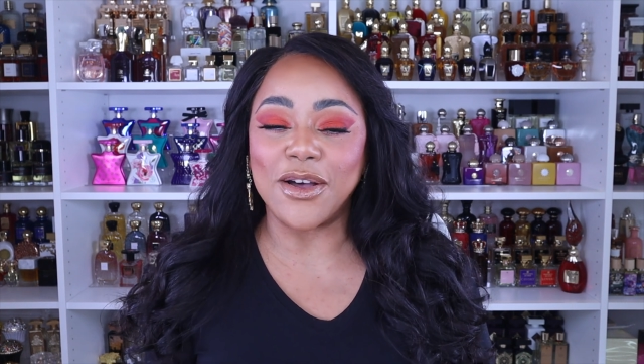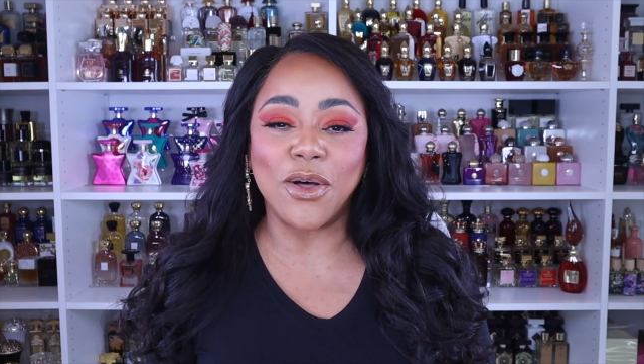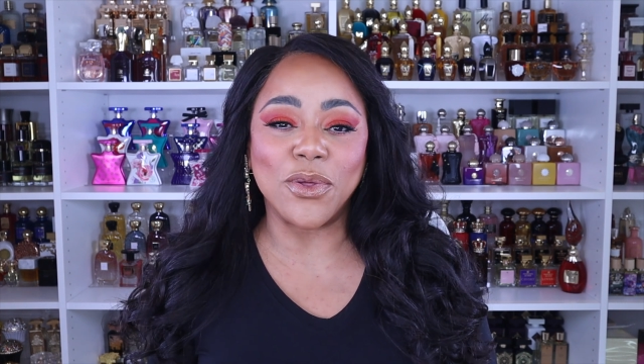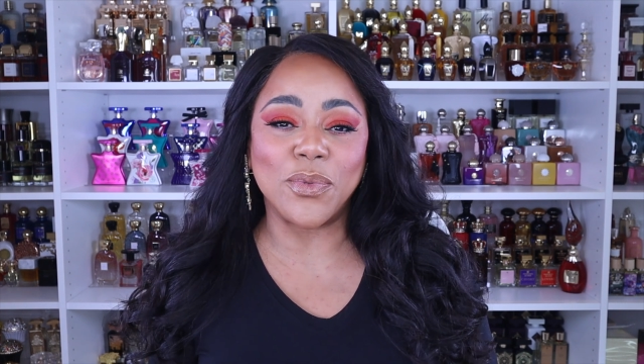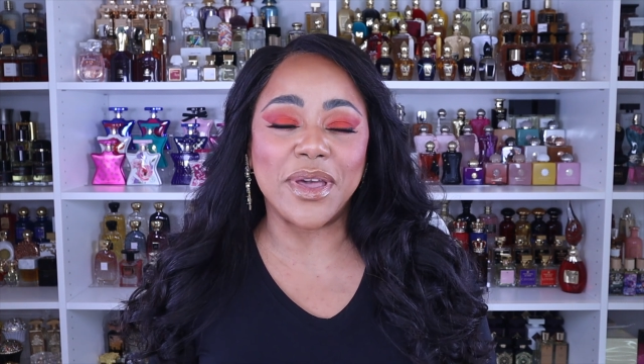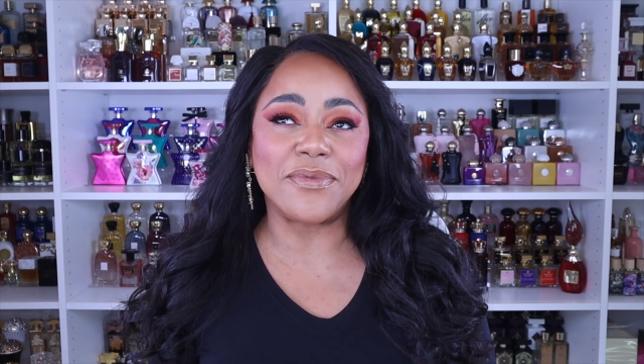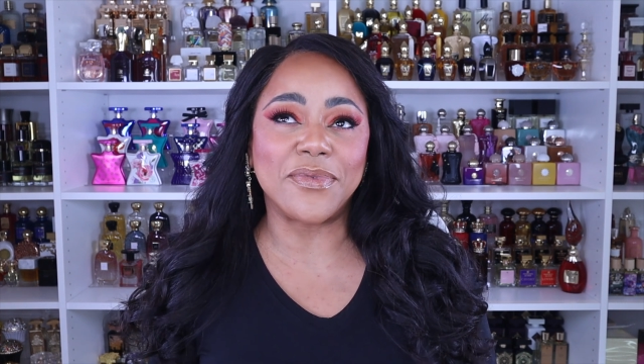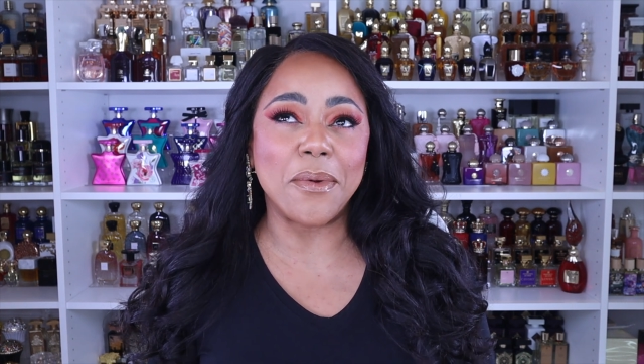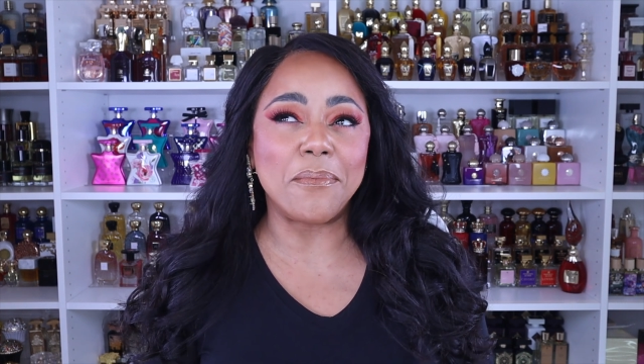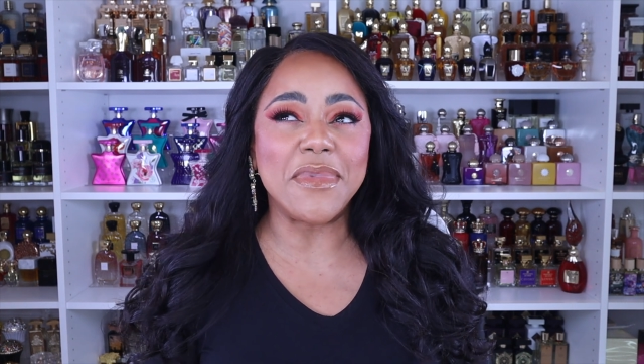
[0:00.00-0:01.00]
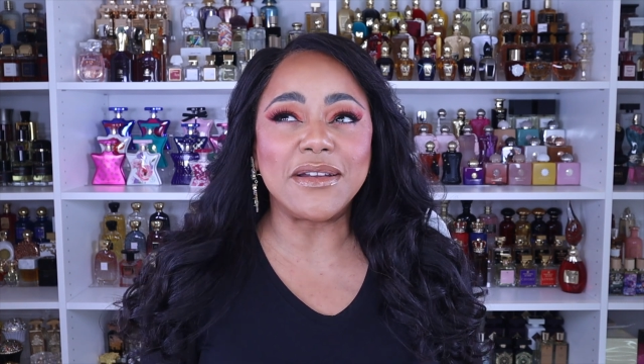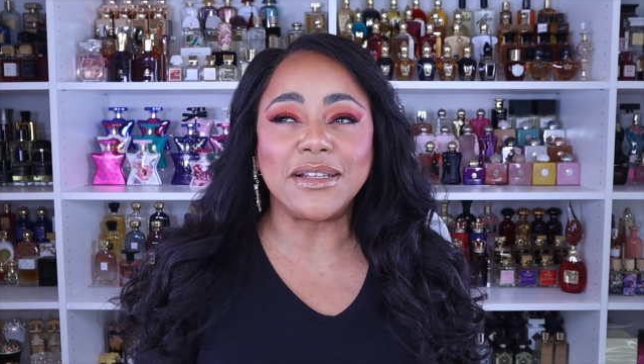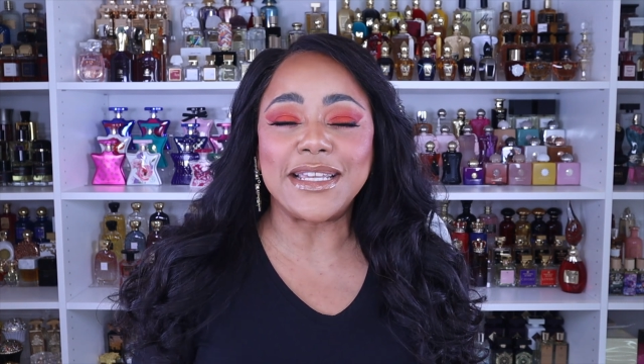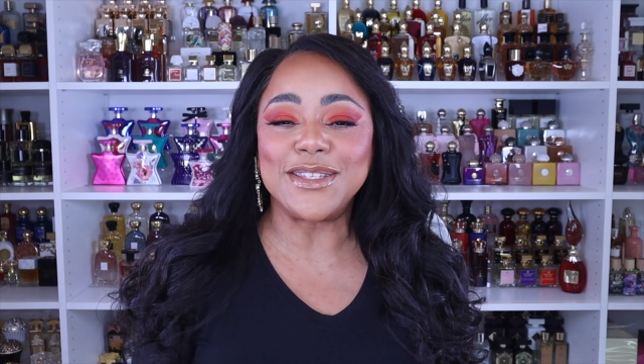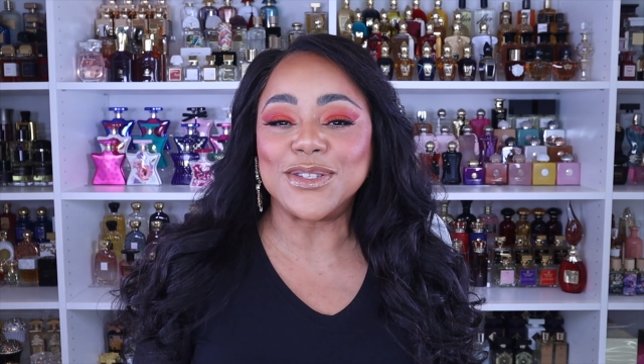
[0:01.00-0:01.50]
all the way from
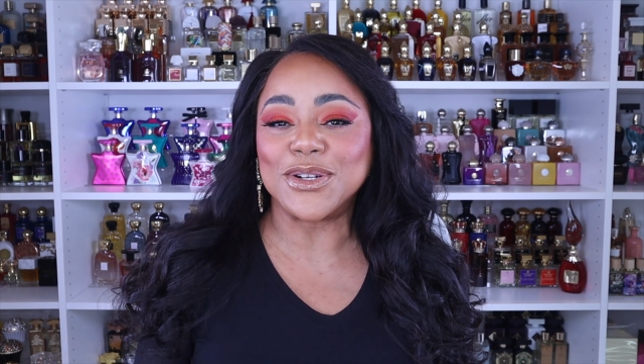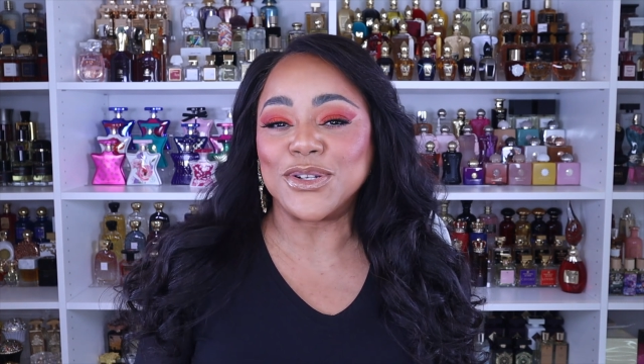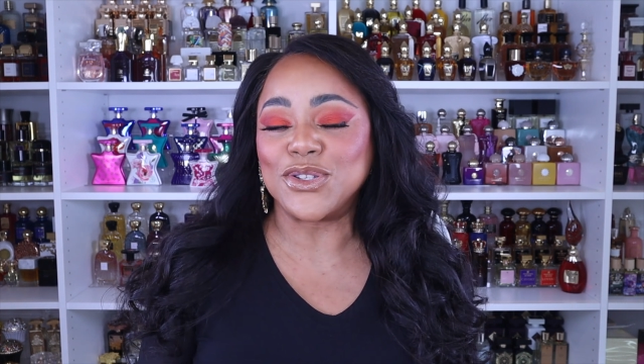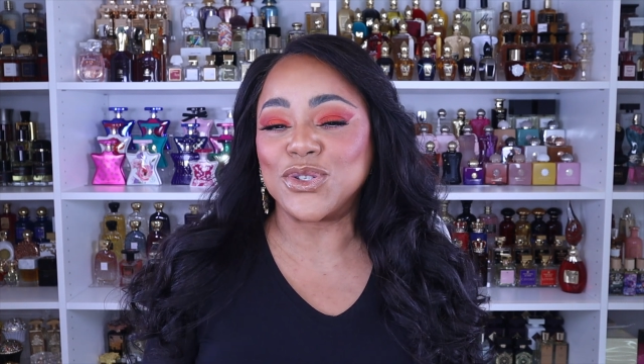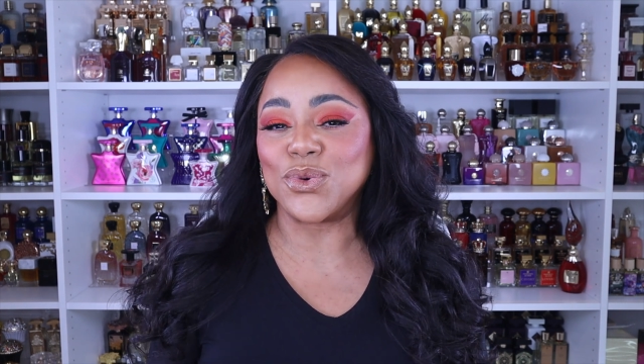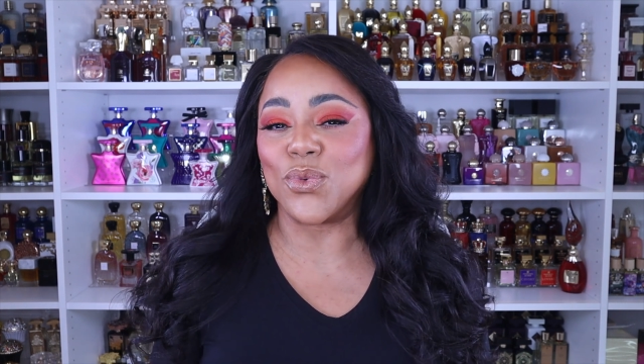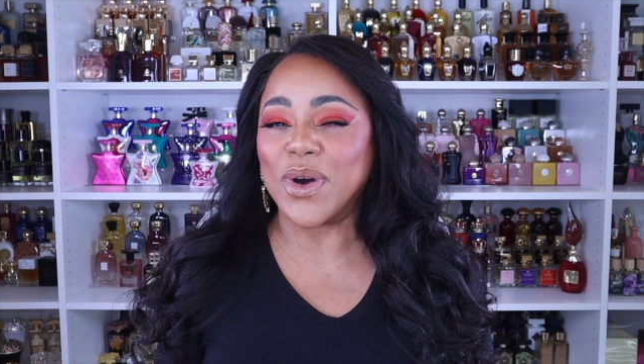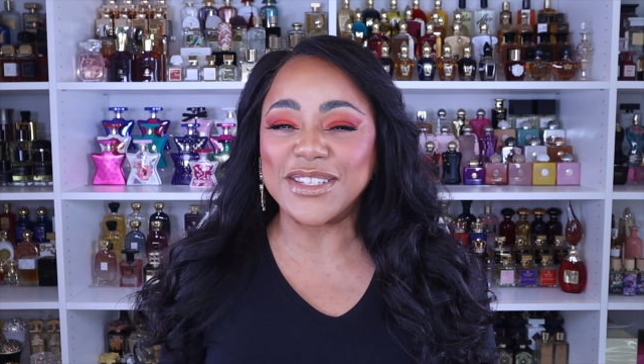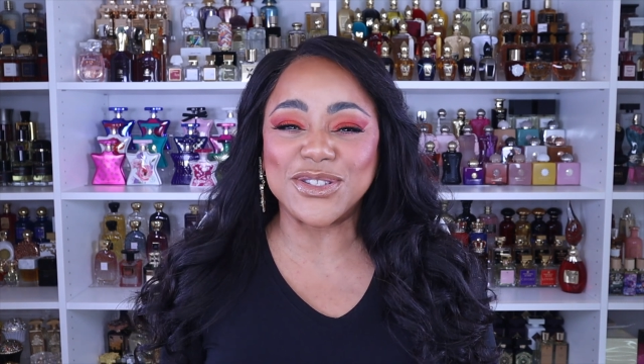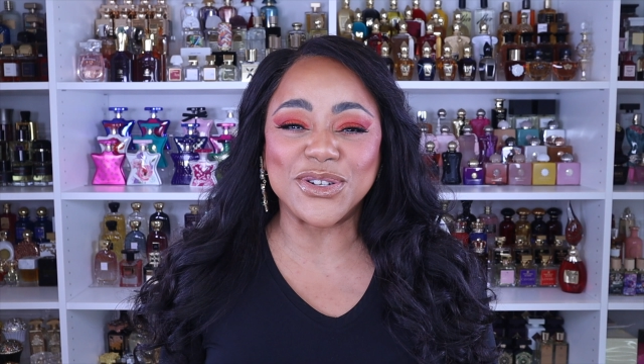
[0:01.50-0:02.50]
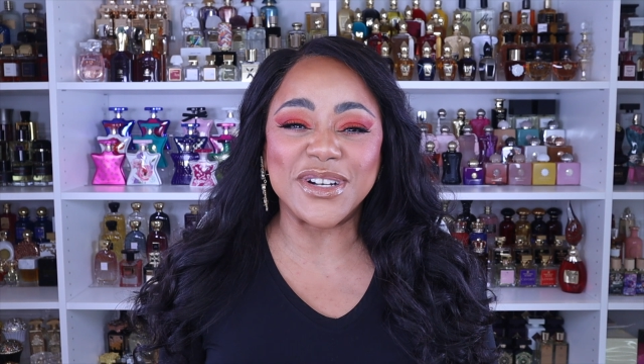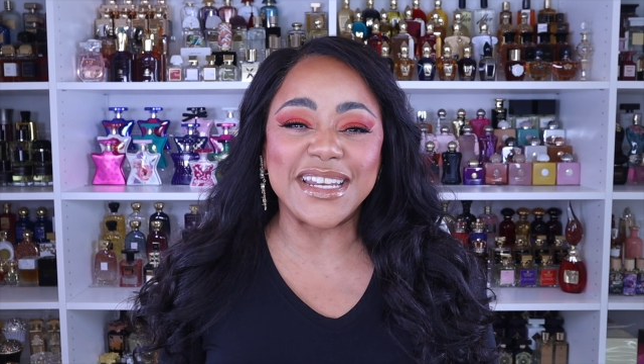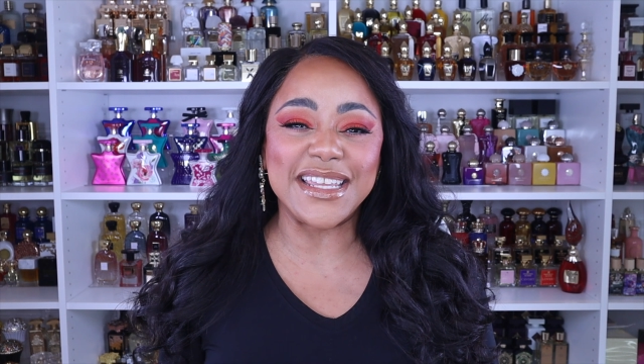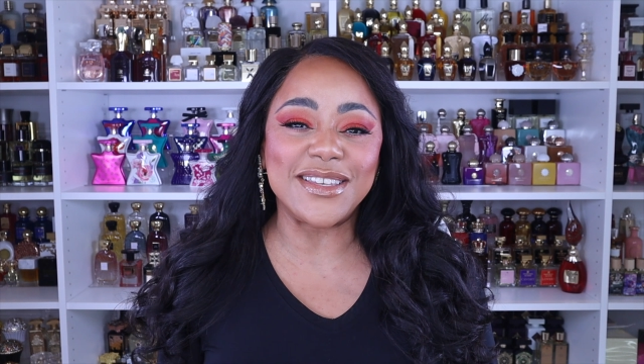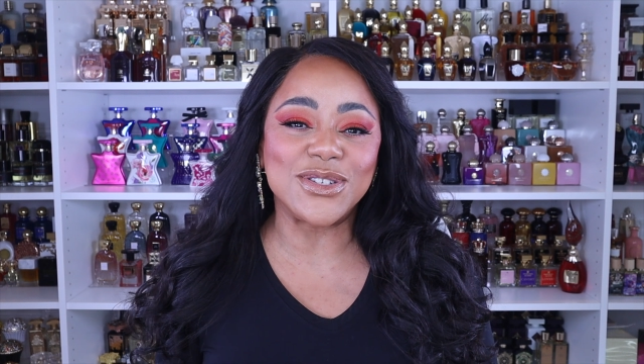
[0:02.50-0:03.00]
Middle Eastern to Western
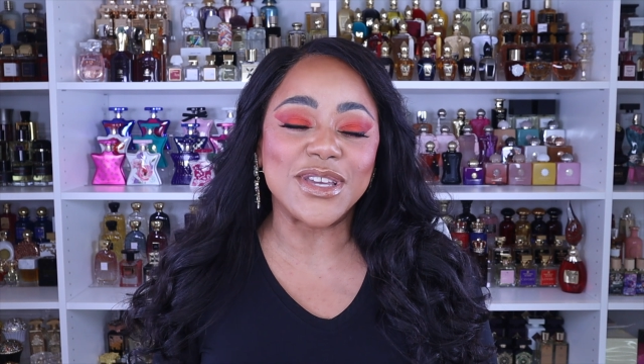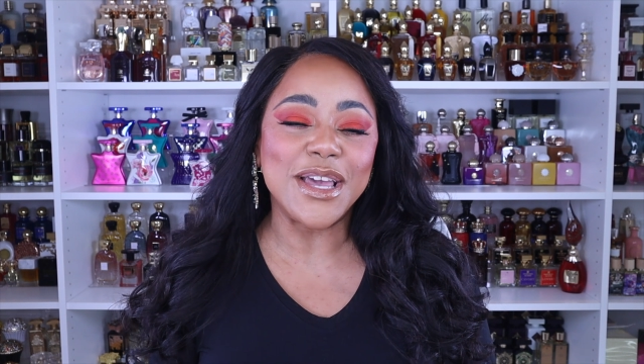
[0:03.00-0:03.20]
niche